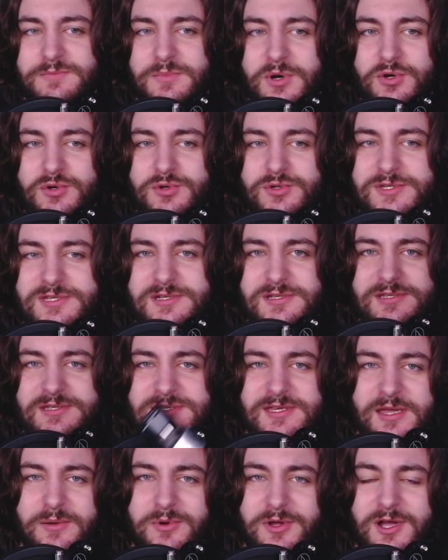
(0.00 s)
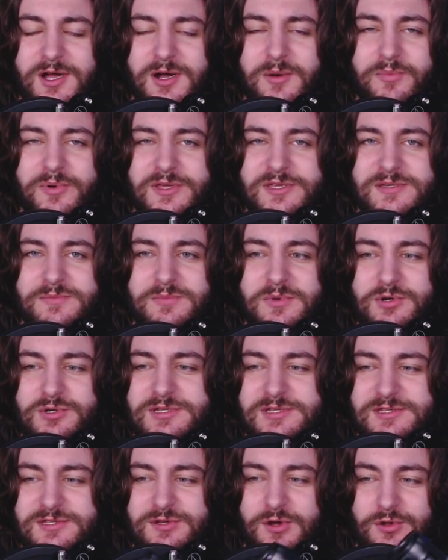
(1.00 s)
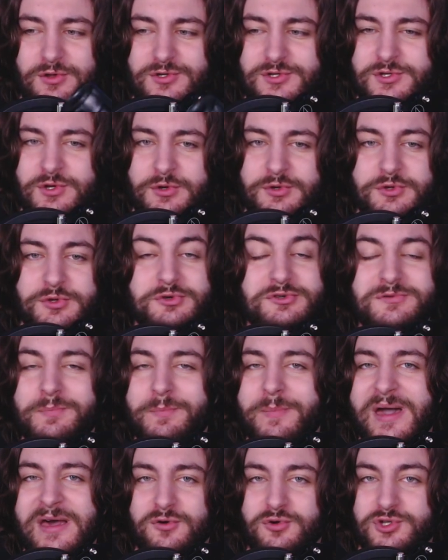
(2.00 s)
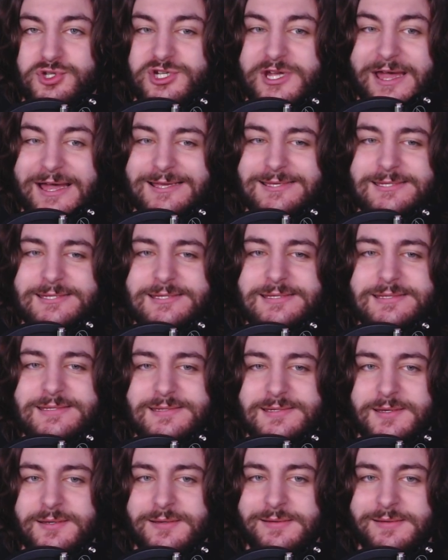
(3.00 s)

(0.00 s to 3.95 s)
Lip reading: Most Saber companies and most installers don't use metal chassis